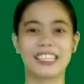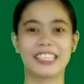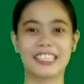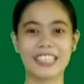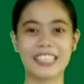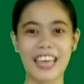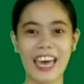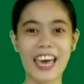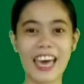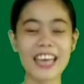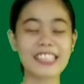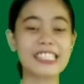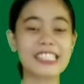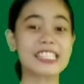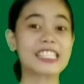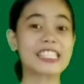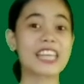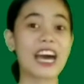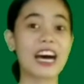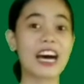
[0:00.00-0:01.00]
Yes,
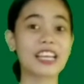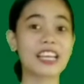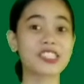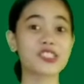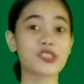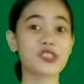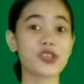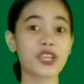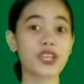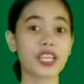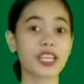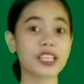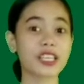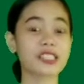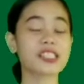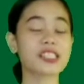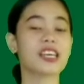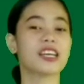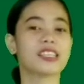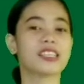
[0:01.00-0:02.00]
the answer
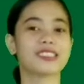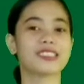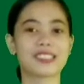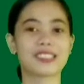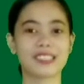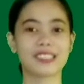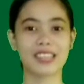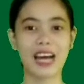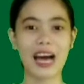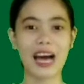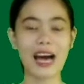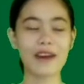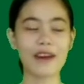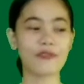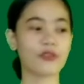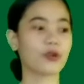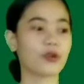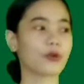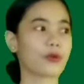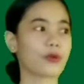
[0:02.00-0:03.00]
is
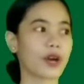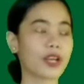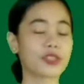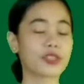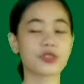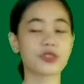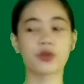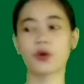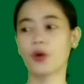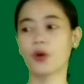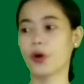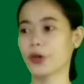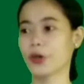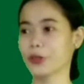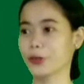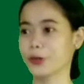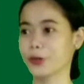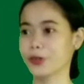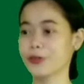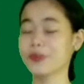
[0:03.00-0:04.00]
staff. Alright, so
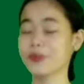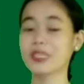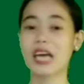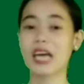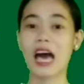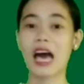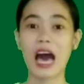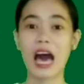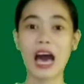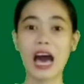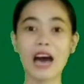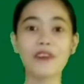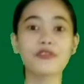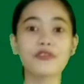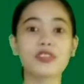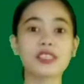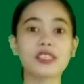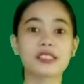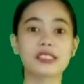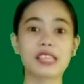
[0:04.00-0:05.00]
all groups
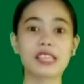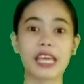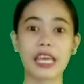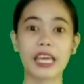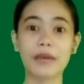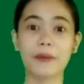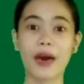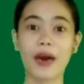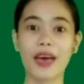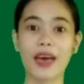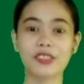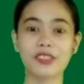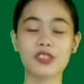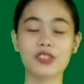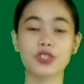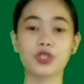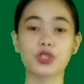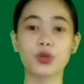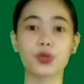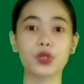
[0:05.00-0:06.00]
have the same
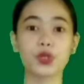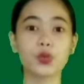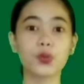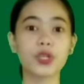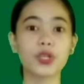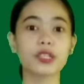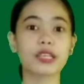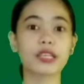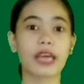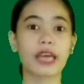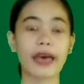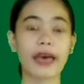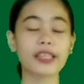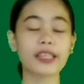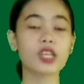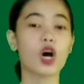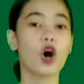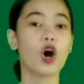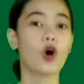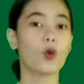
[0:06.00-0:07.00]
answer. So you will
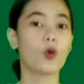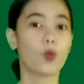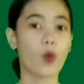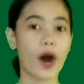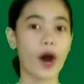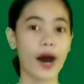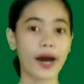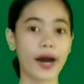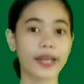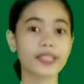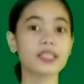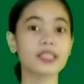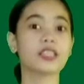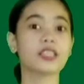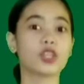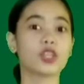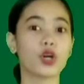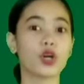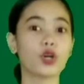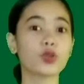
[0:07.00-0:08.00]
get
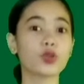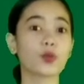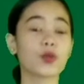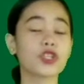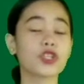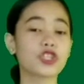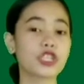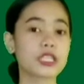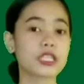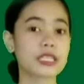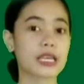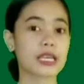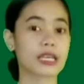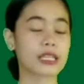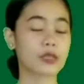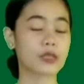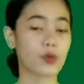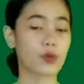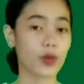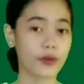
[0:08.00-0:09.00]
1 note which is
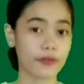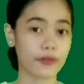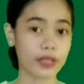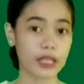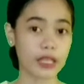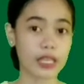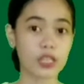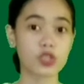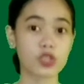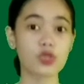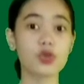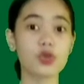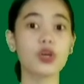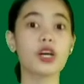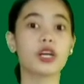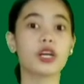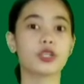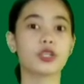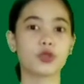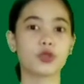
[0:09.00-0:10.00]
equivalent to